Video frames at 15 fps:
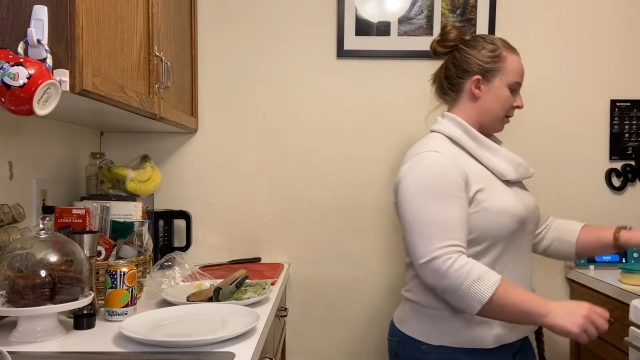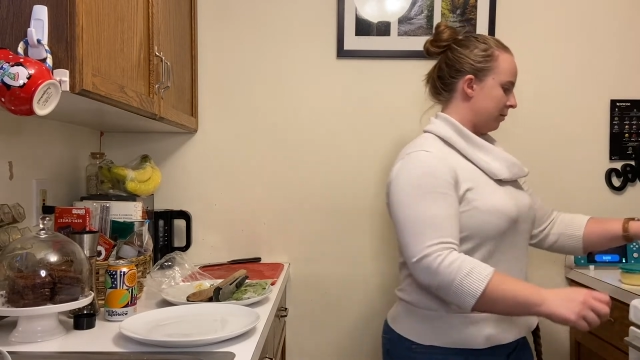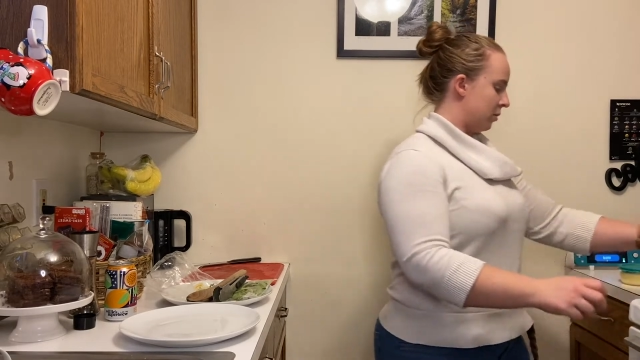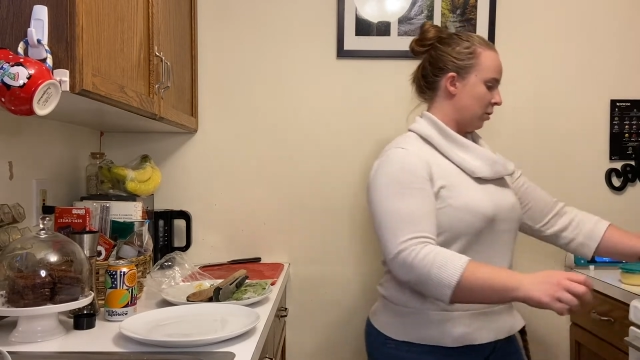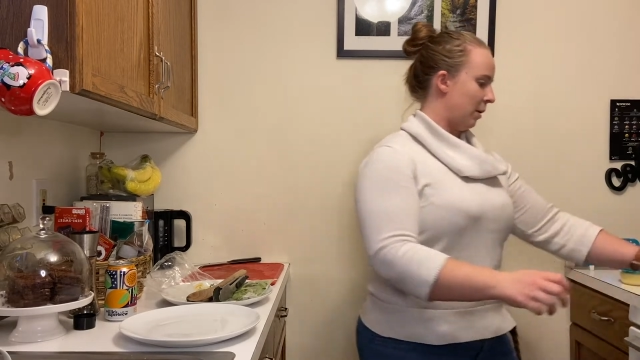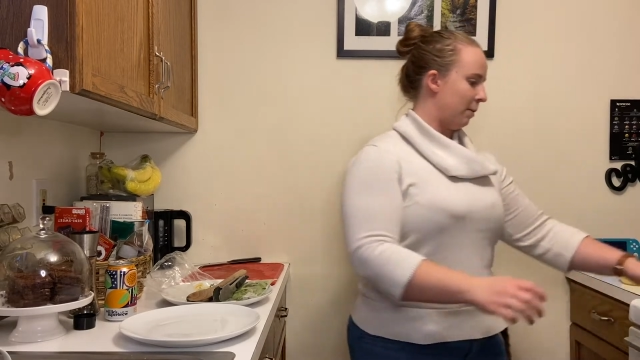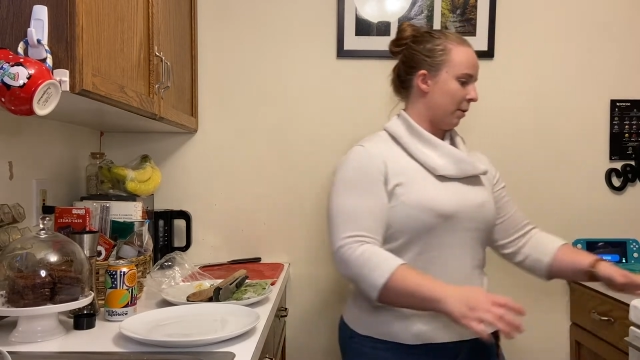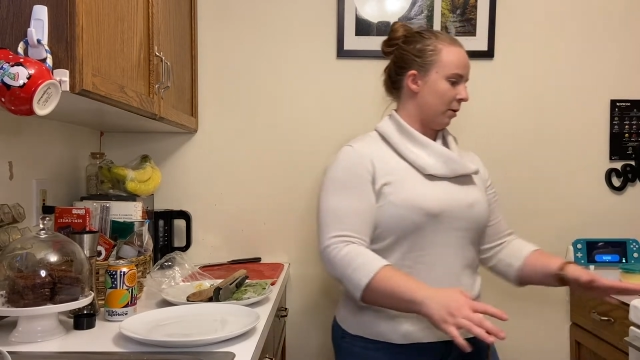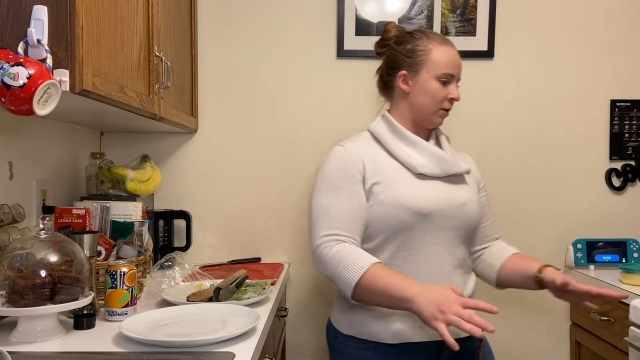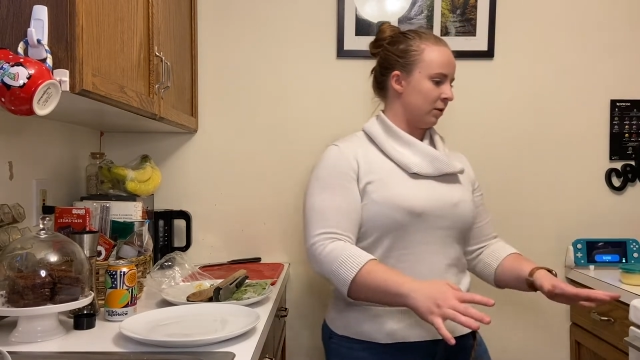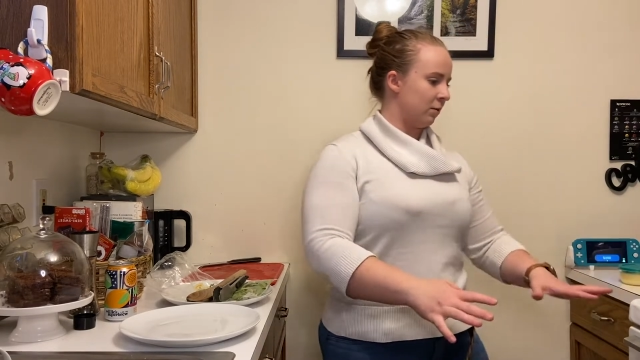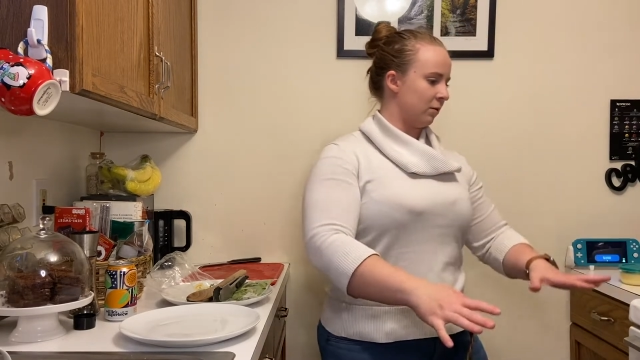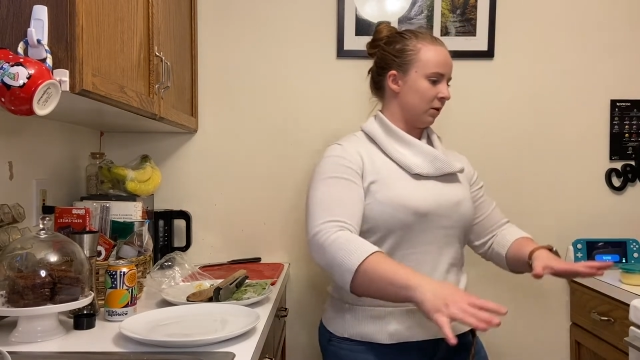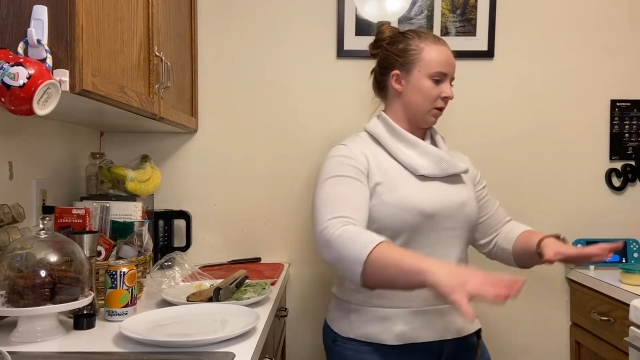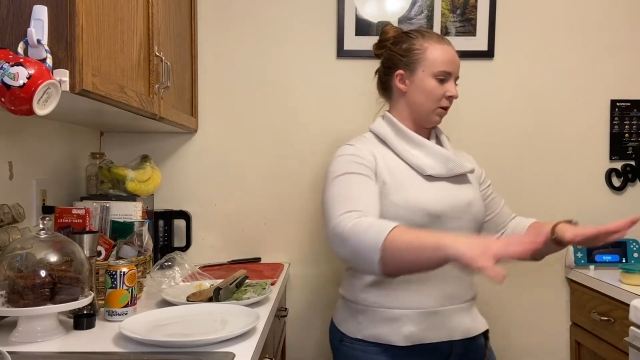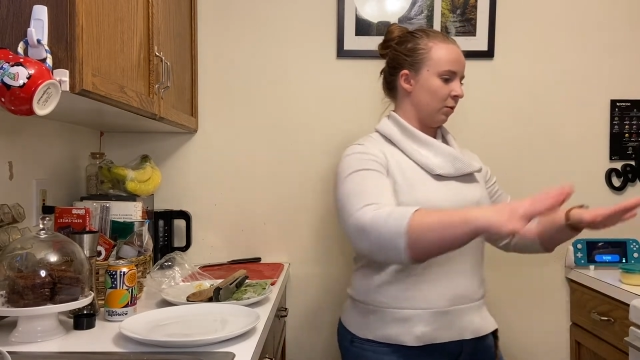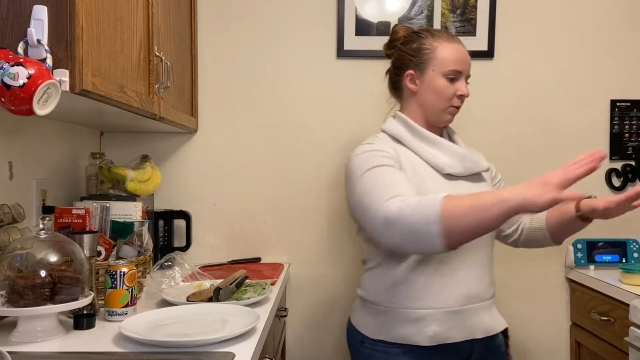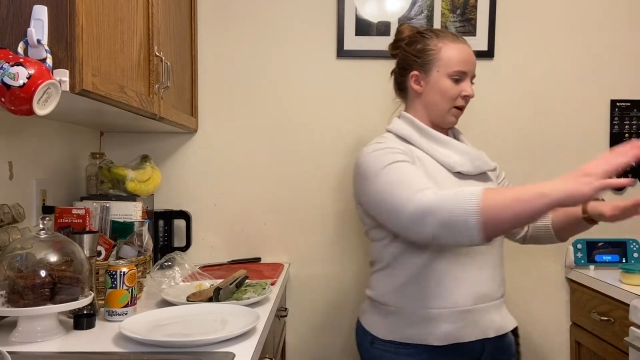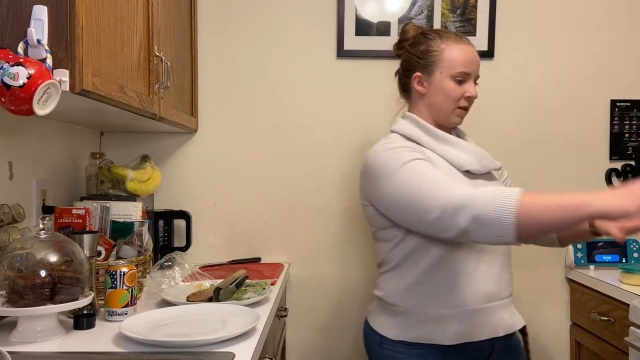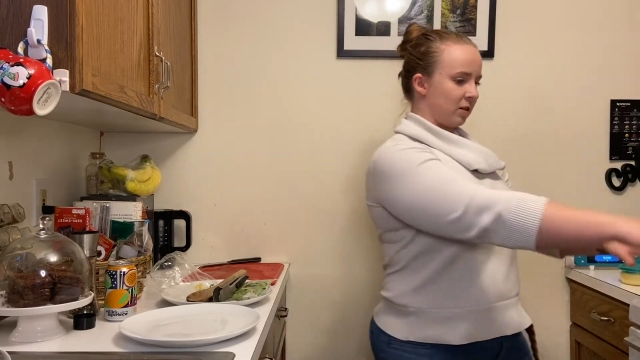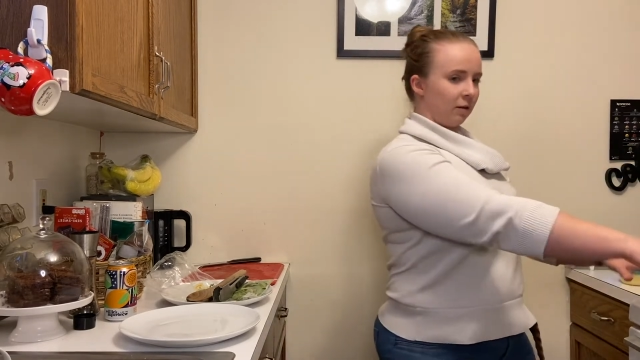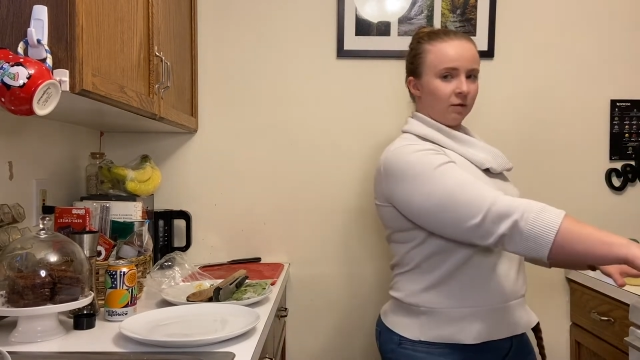So I put the
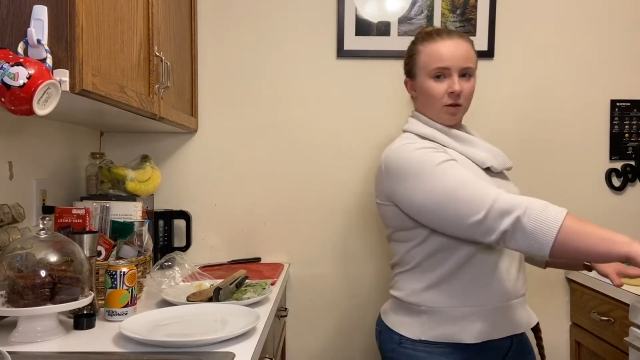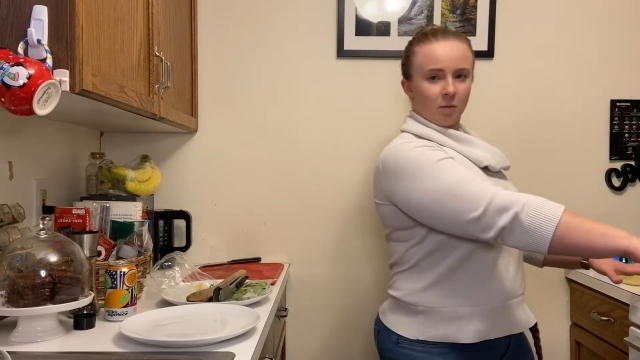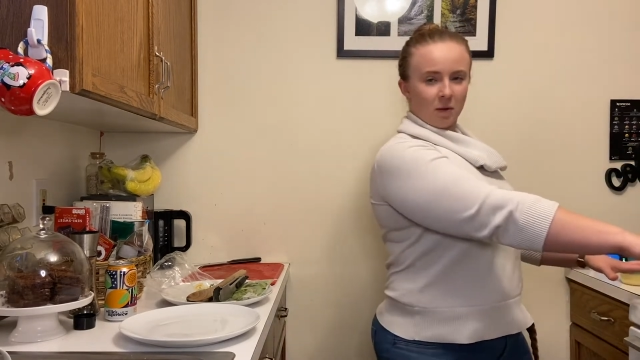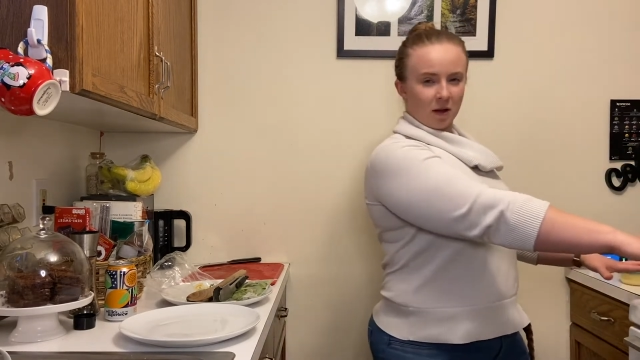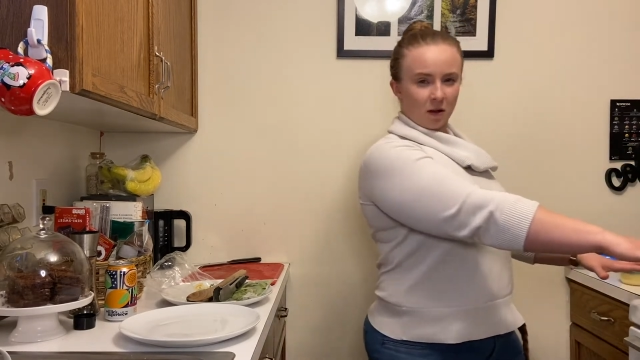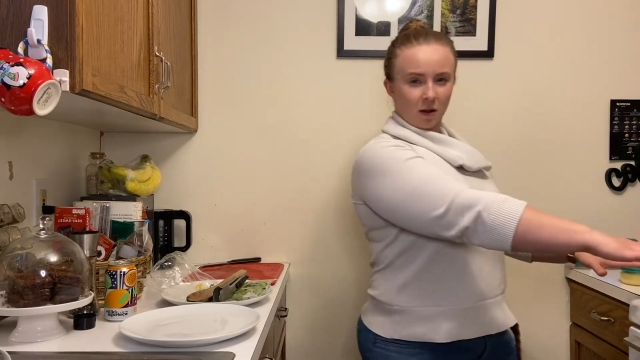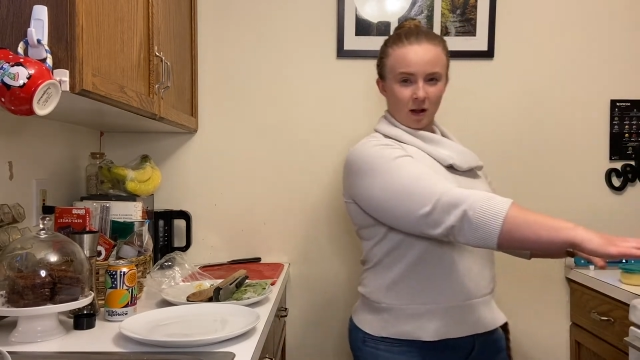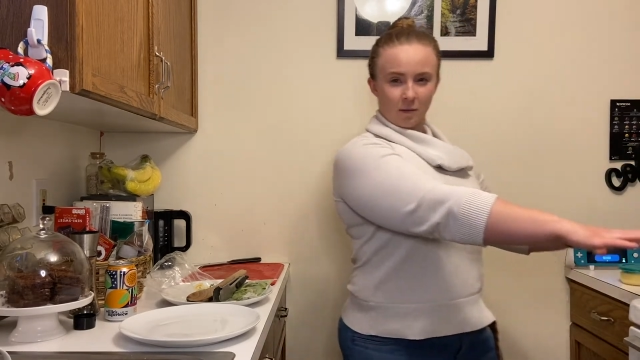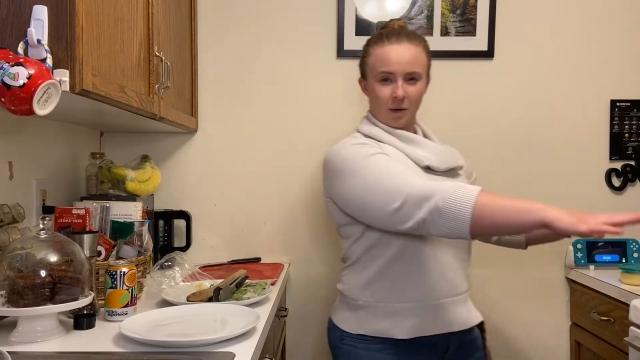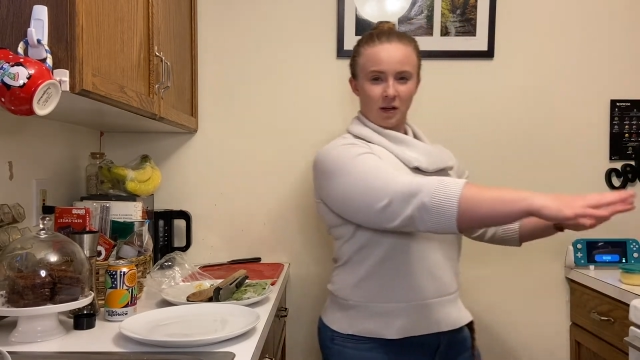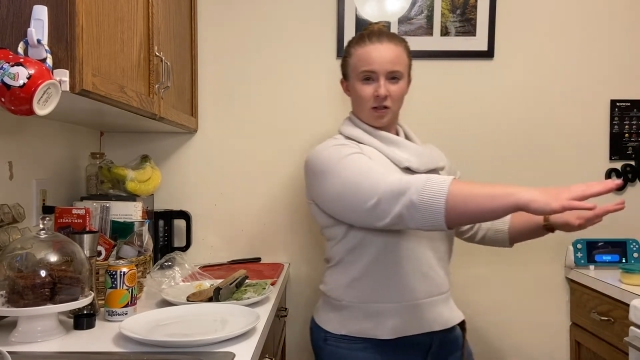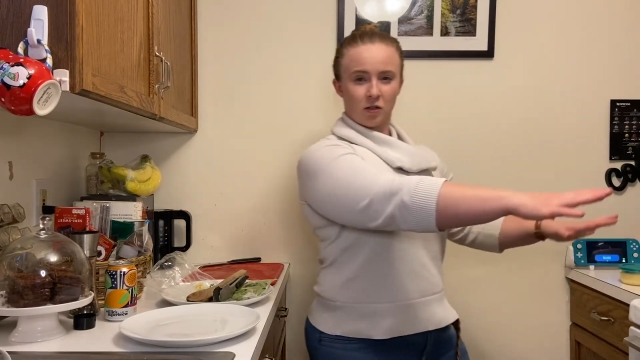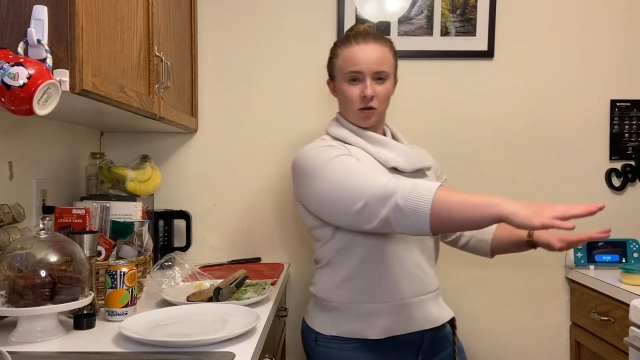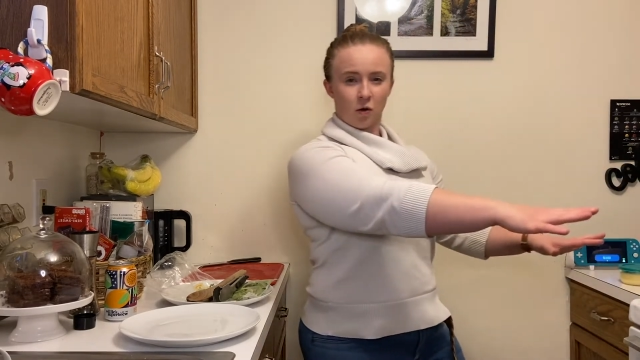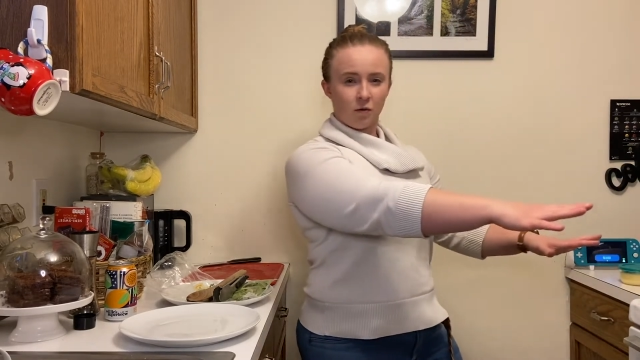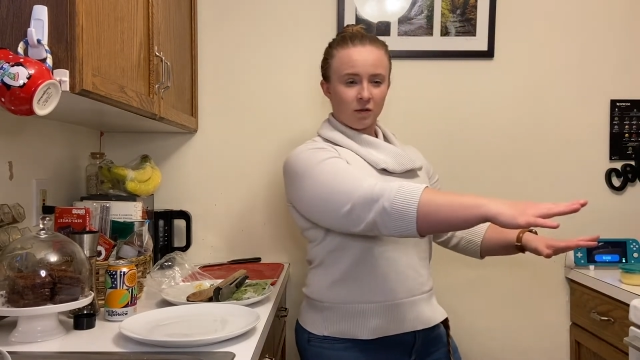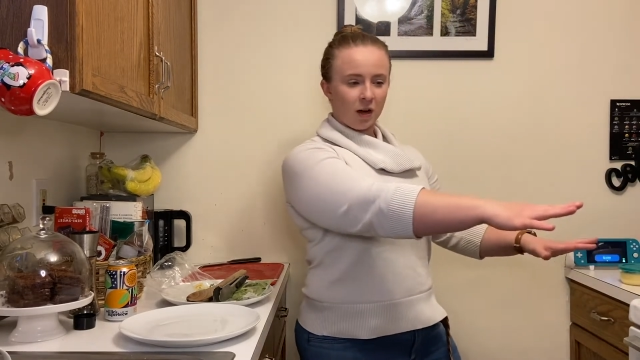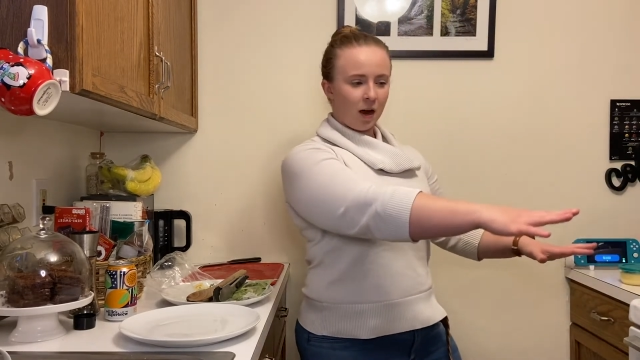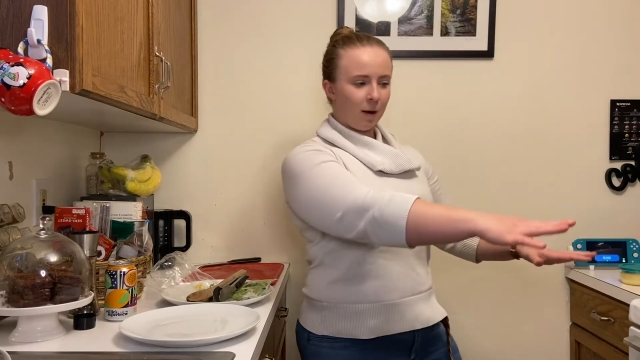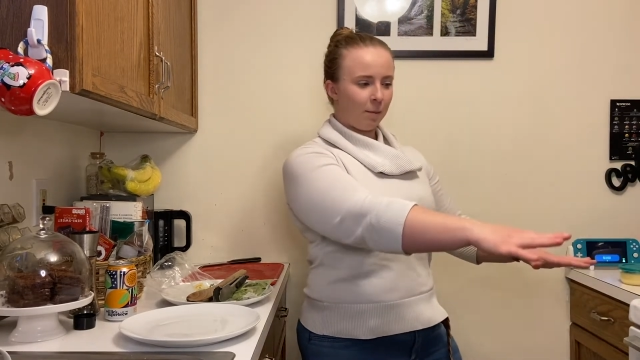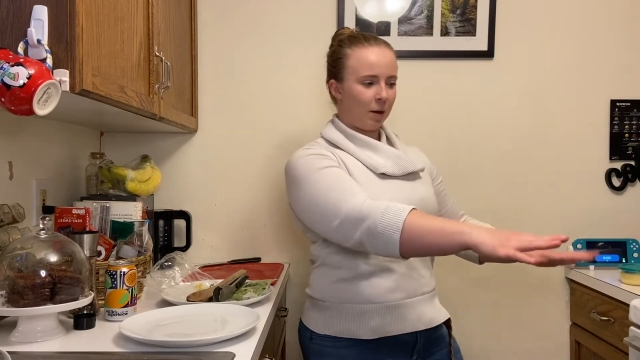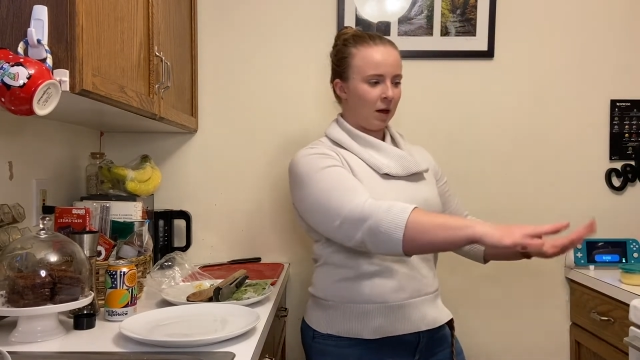rest of the meal on my
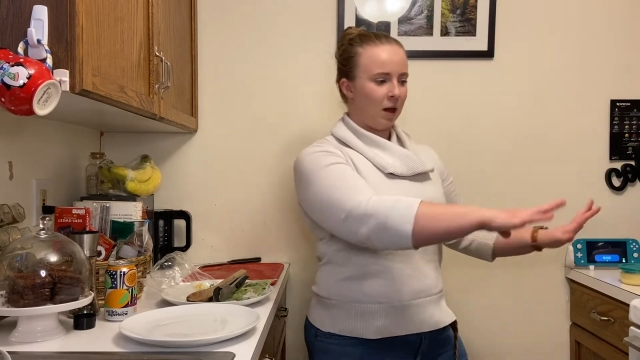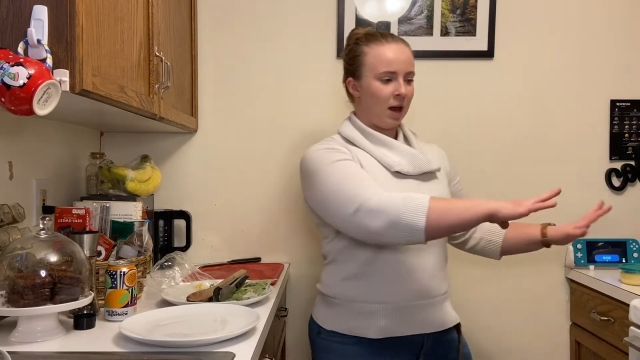stovetop,